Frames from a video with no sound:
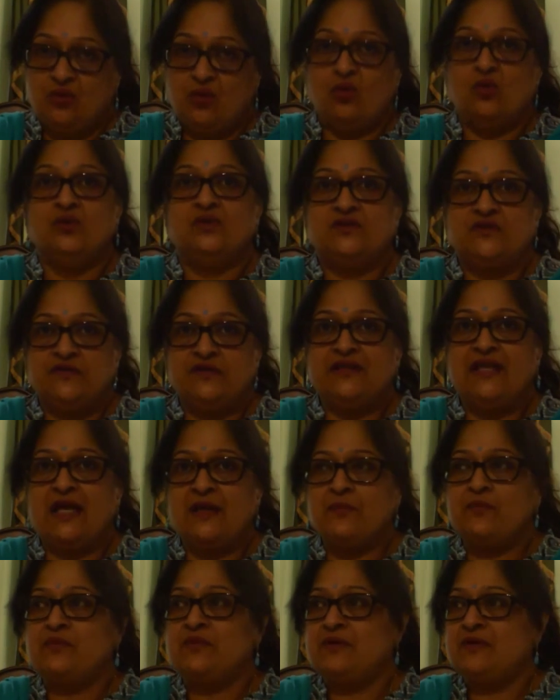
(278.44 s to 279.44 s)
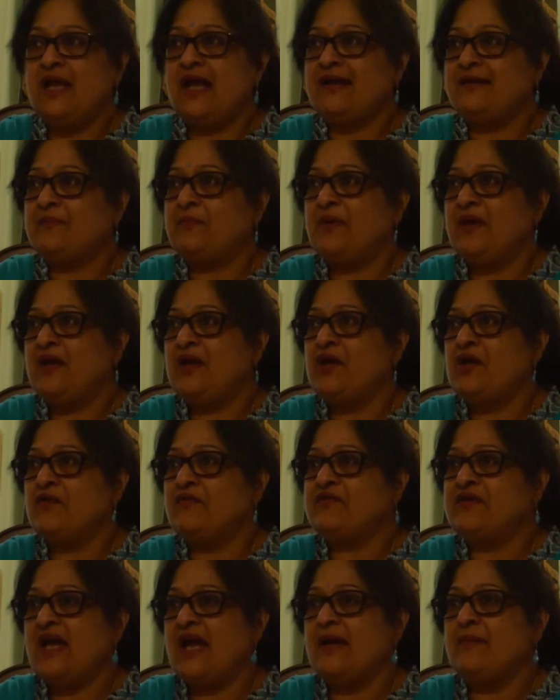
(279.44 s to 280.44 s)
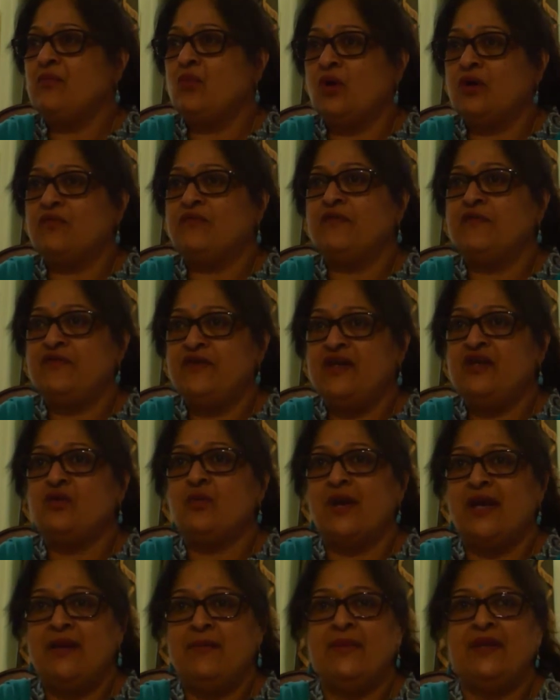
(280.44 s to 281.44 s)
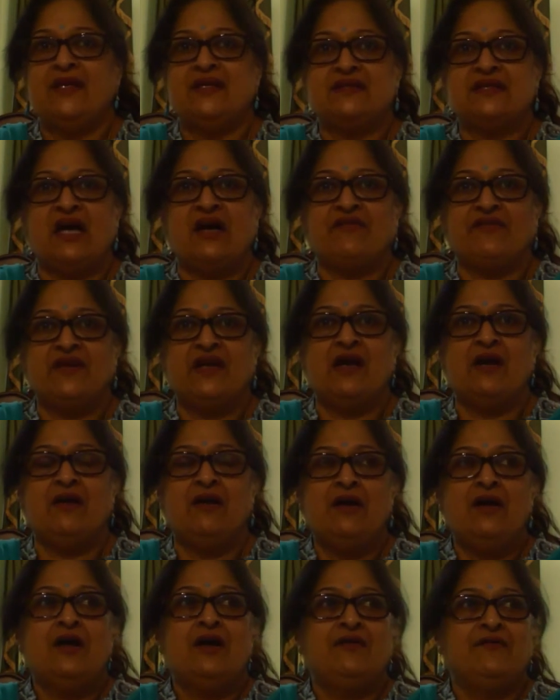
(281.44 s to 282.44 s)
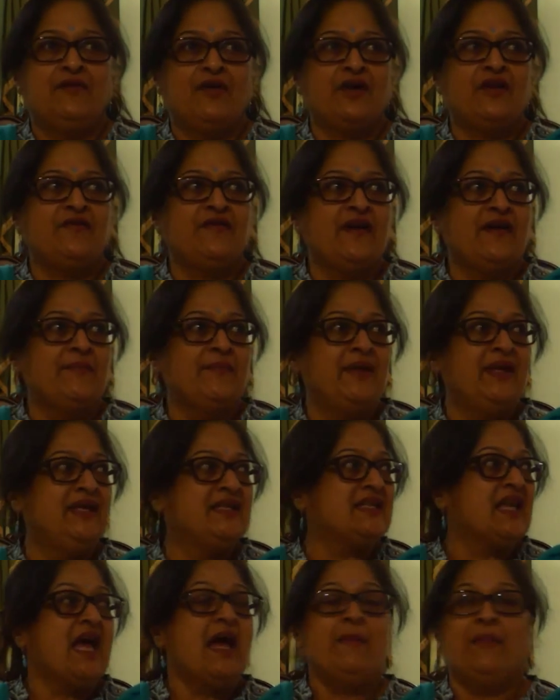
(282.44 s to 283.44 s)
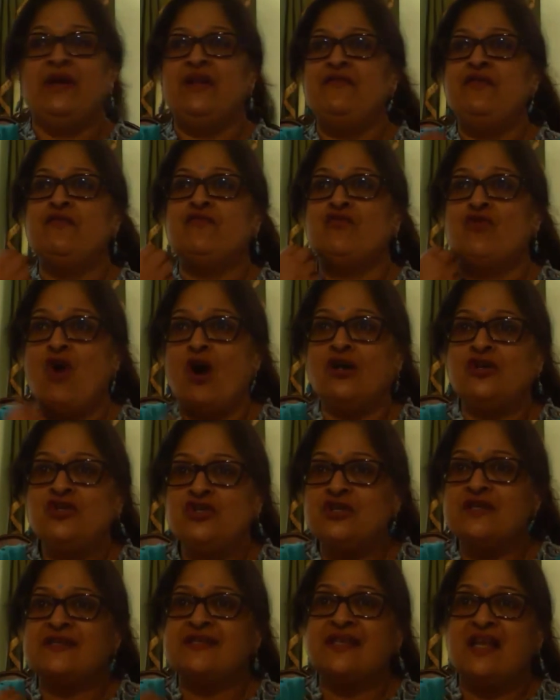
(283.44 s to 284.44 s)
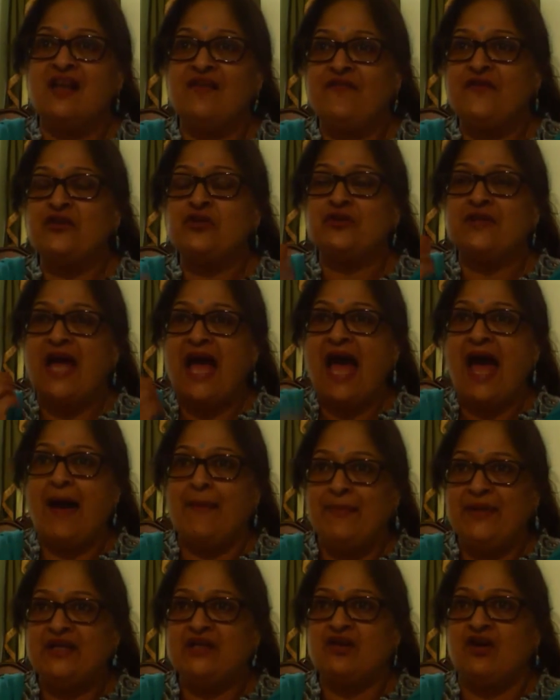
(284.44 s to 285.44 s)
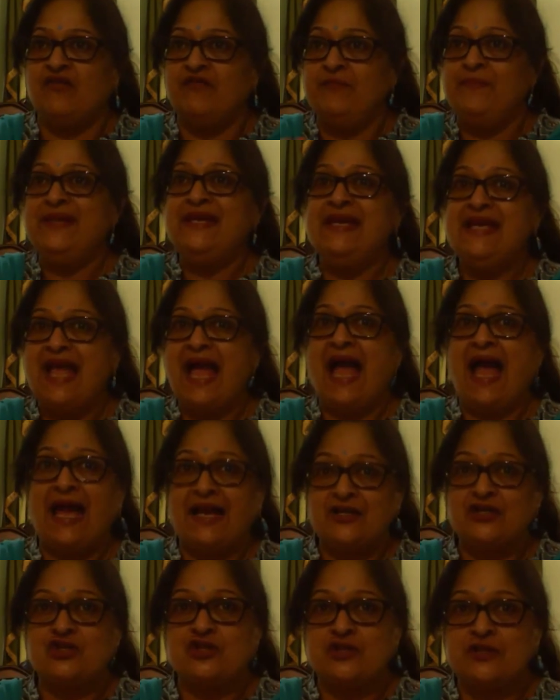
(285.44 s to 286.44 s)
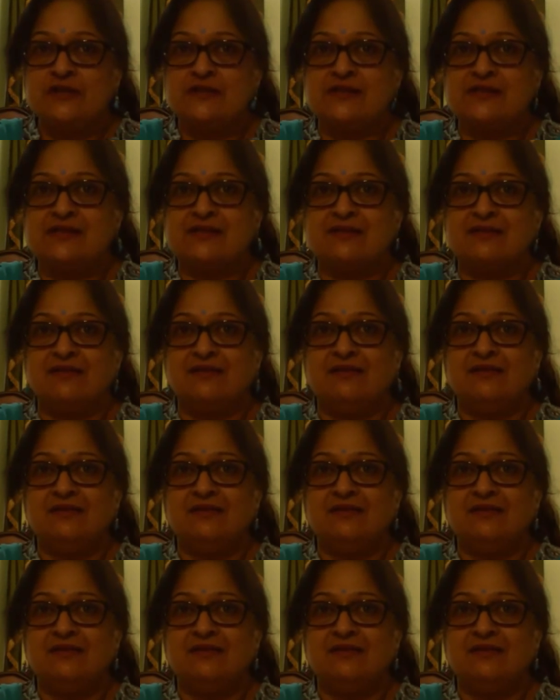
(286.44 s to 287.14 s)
Goes for that period of time, 15, 20 minutes, half an hour, 45 minutes. But if you've got yourself into the habit of being anxious,